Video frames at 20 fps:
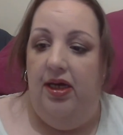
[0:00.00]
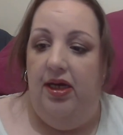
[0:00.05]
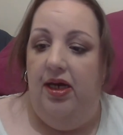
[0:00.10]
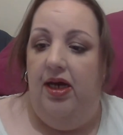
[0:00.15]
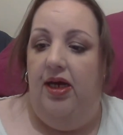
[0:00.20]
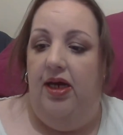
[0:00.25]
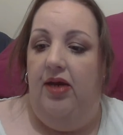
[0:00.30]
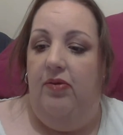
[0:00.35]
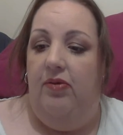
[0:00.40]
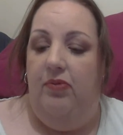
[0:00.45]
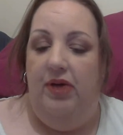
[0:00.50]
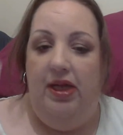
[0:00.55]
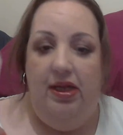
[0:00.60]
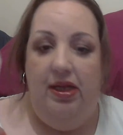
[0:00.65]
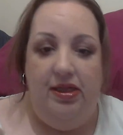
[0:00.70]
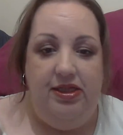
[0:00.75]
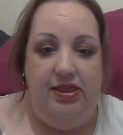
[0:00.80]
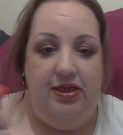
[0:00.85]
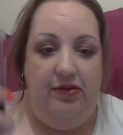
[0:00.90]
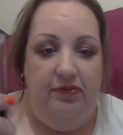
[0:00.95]
and I will
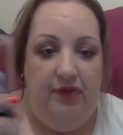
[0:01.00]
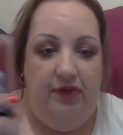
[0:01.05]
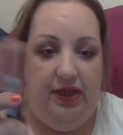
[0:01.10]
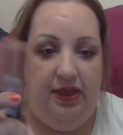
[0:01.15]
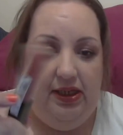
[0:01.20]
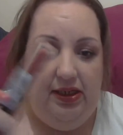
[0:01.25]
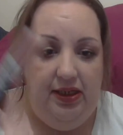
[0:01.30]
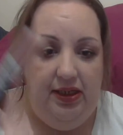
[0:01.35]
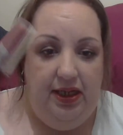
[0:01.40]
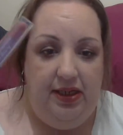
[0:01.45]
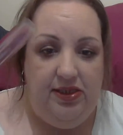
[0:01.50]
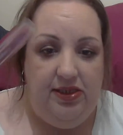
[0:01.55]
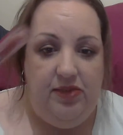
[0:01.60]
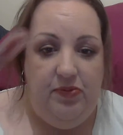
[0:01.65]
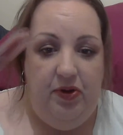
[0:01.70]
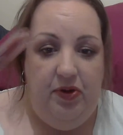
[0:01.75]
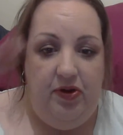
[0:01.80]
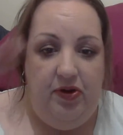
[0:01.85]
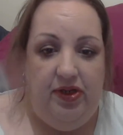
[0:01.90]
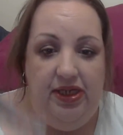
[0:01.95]
definitely get some
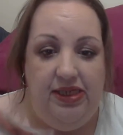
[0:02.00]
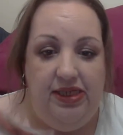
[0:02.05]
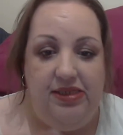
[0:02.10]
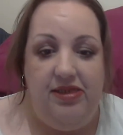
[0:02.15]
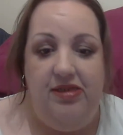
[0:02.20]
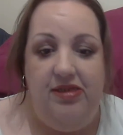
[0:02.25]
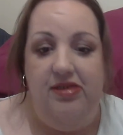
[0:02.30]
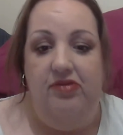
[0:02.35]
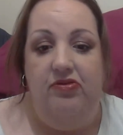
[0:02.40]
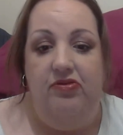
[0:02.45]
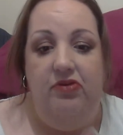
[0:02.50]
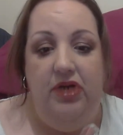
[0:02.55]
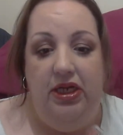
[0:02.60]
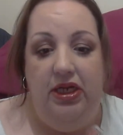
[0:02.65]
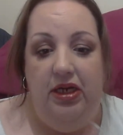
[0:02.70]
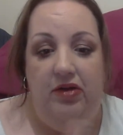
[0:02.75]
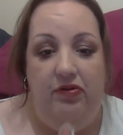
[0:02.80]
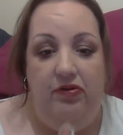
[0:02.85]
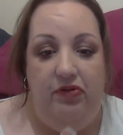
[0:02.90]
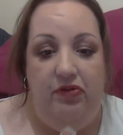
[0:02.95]
more of this because I really
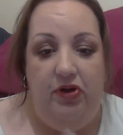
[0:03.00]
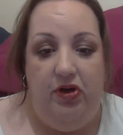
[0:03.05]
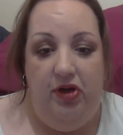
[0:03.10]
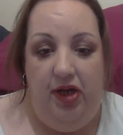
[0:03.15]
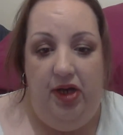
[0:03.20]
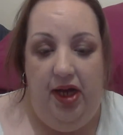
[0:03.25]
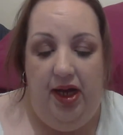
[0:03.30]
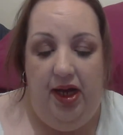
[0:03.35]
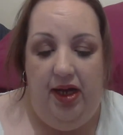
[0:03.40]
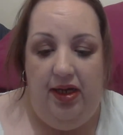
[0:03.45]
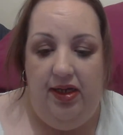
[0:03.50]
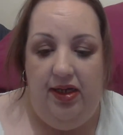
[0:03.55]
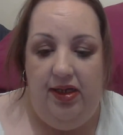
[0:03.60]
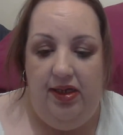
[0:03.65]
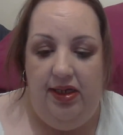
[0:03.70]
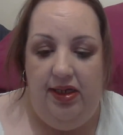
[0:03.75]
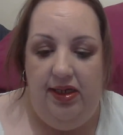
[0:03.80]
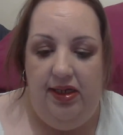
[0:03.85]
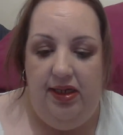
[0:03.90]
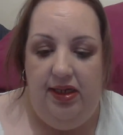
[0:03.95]
love the colour,
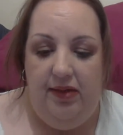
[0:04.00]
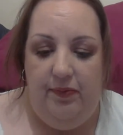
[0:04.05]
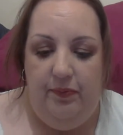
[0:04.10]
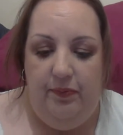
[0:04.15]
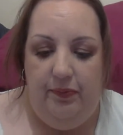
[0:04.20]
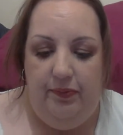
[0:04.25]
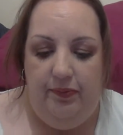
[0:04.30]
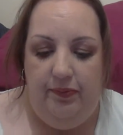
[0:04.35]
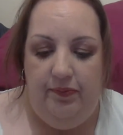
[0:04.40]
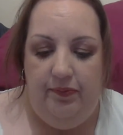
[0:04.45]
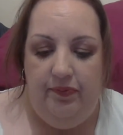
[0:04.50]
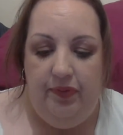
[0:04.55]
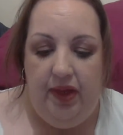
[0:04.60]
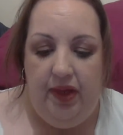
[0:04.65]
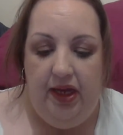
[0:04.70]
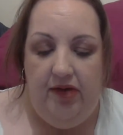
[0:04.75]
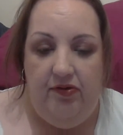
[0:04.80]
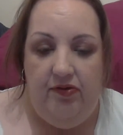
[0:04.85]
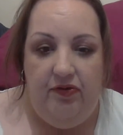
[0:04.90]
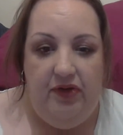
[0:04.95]
and
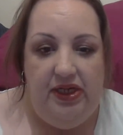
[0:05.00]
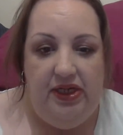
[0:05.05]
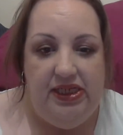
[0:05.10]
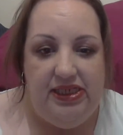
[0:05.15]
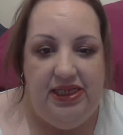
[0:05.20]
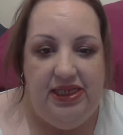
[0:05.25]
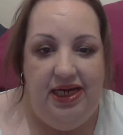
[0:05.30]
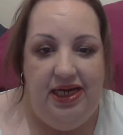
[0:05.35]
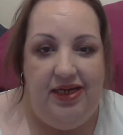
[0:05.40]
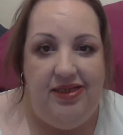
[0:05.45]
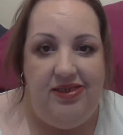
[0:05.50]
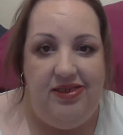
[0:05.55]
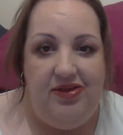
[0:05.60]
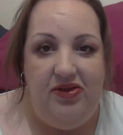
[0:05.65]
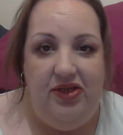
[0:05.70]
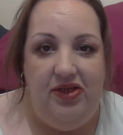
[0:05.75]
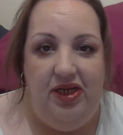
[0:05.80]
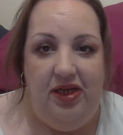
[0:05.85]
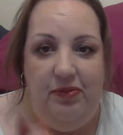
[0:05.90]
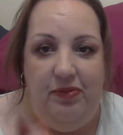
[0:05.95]
it feels nice on
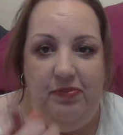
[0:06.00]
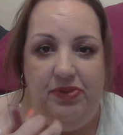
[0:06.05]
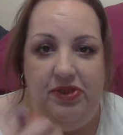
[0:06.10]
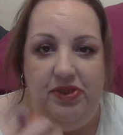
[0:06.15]
your lips.